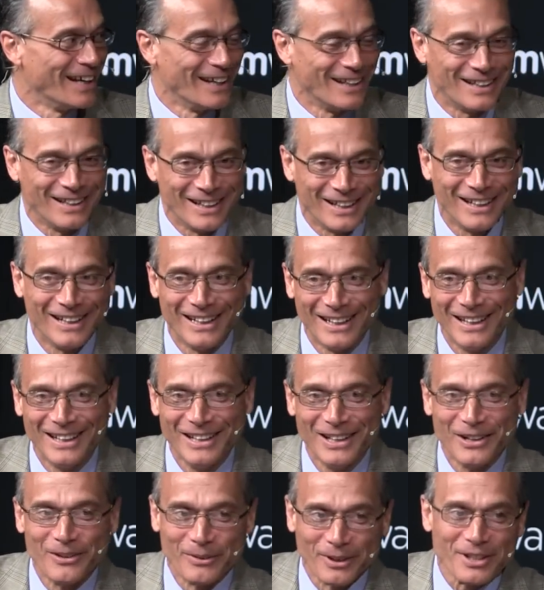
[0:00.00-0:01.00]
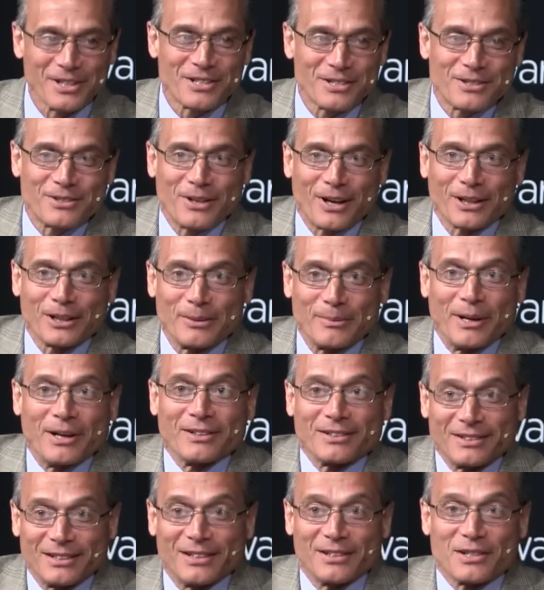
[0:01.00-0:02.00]
and, uh, really, she's talking about
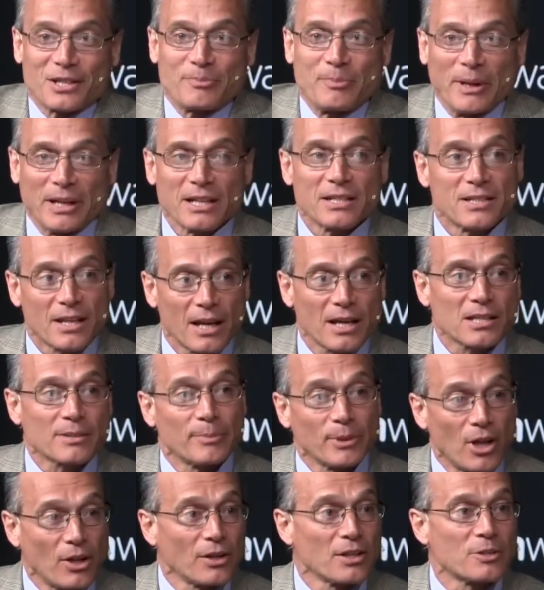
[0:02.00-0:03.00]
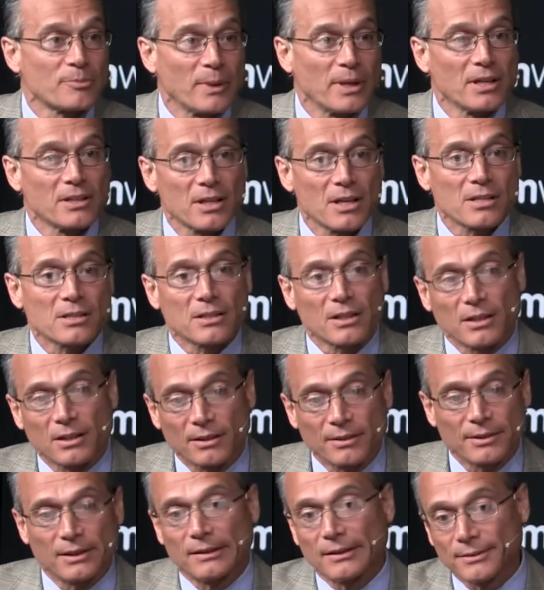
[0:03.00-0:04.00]
you know, the spinning disk, but not only spinning disk, the
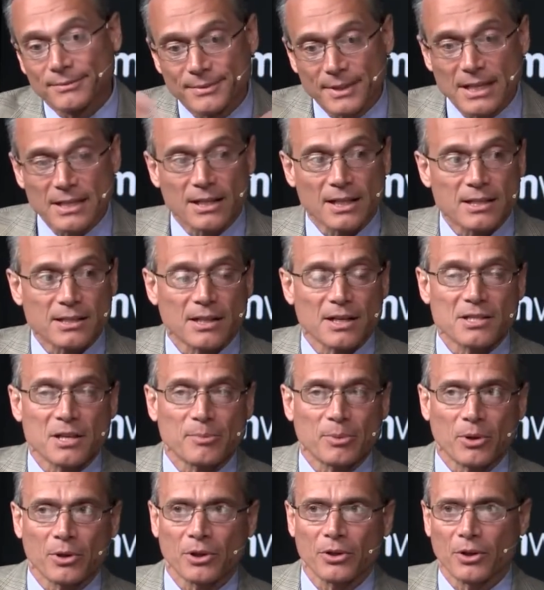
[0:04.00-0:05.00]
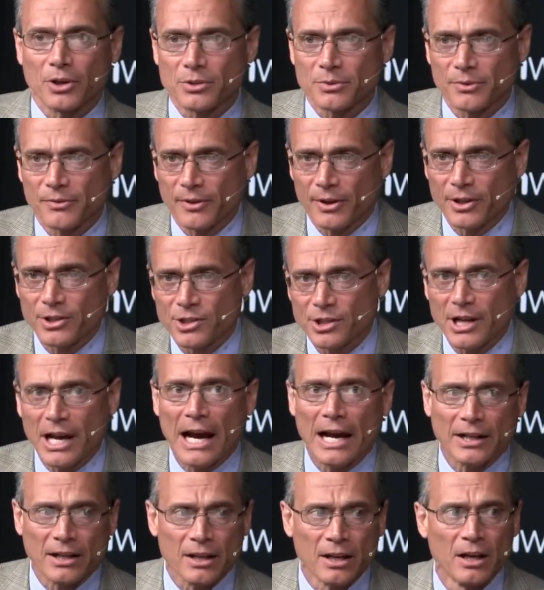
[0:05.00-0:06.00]
you know, things like SCSI protocols was very
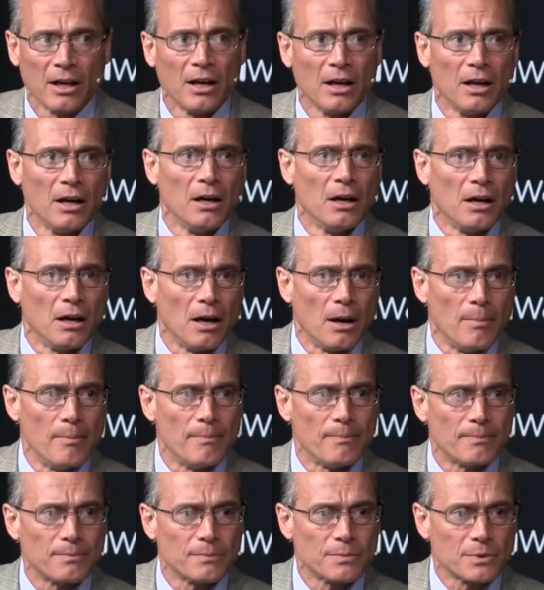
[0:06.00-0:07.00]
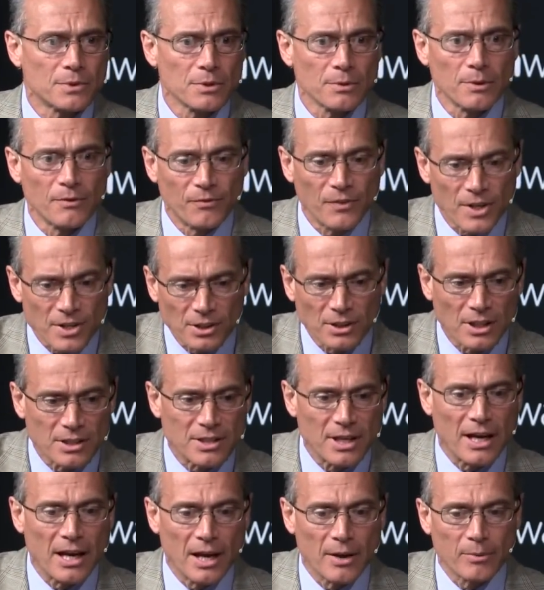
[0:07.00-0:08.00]
chatty. Um, do you envision the
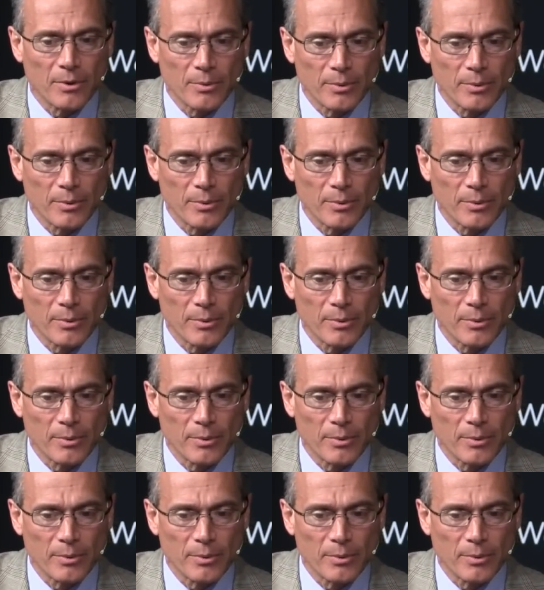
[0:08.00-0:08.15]
day where